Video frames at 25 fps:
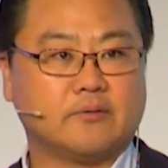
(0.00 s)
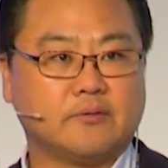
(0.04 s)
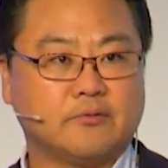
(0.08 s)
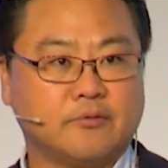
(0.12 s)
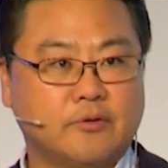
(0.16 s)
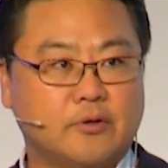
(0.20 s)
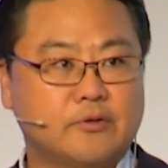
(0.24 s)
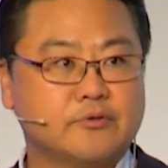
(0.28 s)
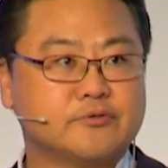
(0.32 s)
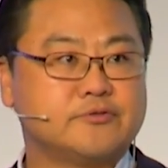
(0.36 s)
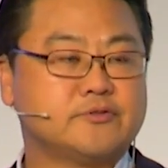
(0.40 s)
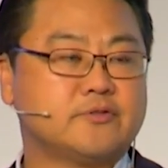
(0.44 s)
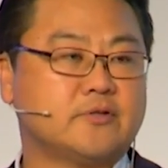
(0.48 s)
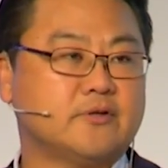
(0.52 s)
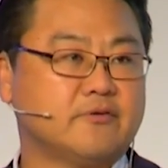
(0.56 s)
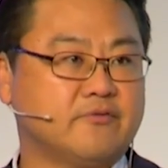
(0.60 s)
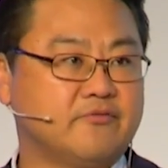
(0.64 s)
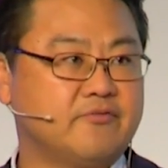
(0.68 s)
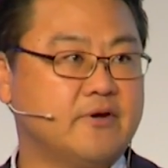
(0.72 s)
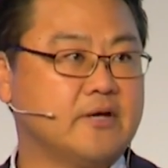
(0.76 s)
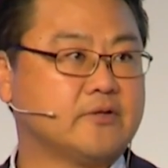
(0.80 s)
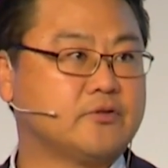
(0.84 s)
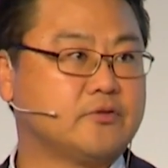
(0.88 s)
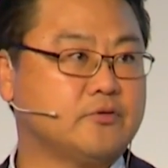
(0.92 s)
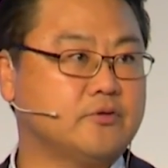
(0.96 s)
growth
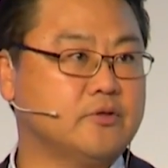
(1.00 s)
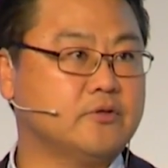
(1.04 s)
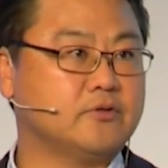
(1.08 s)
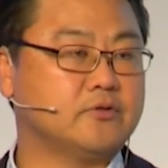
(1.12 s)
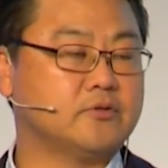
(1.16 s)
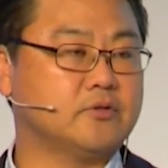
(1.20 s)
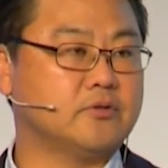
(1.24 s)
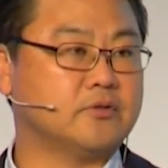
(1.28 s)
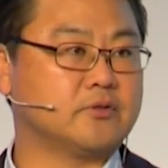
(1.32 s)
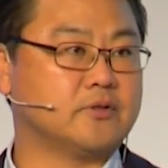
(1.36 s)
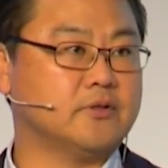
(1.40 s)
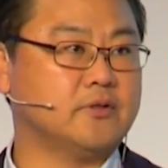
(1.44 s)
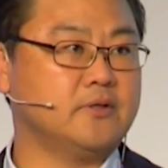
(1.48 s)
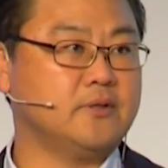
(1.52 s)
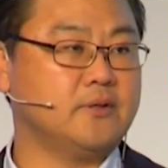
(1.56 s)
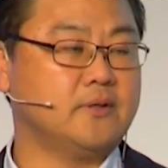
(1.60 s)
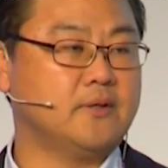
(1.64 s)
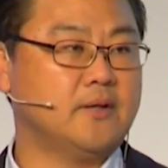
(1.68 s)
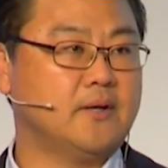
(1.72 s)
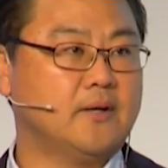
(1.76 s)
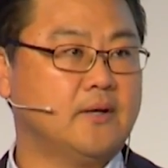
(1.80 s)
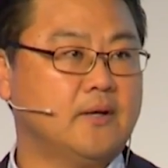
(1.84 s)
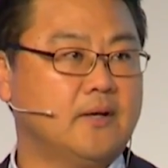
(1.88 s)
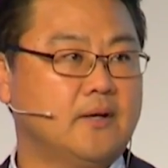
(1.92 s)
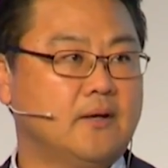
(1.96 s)
factor in Turkey.
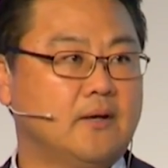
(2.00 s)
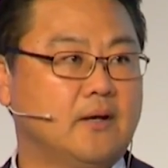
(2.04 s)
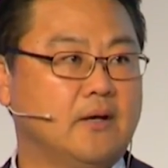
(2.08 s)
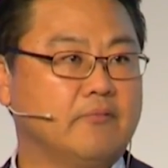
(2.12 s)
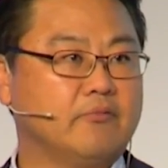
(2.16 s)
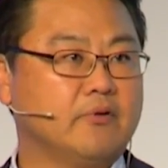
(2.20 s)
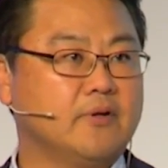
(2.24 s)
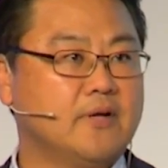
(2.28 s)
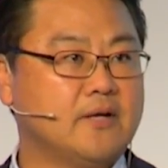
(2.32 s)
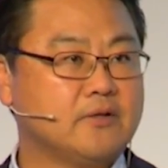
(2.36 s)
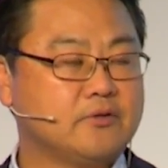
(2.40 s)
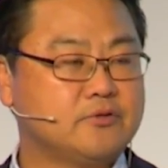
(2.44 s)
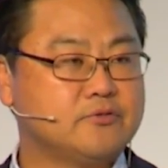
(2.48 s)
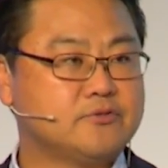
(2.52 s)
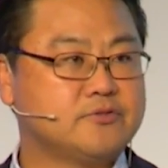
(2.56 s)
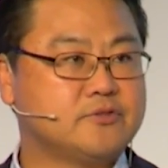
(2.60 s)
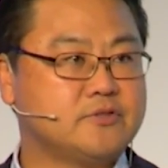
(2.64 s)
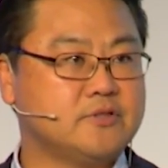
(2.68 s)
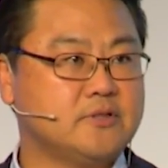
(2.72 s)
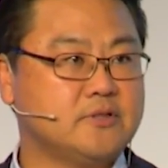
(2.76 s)
I would like to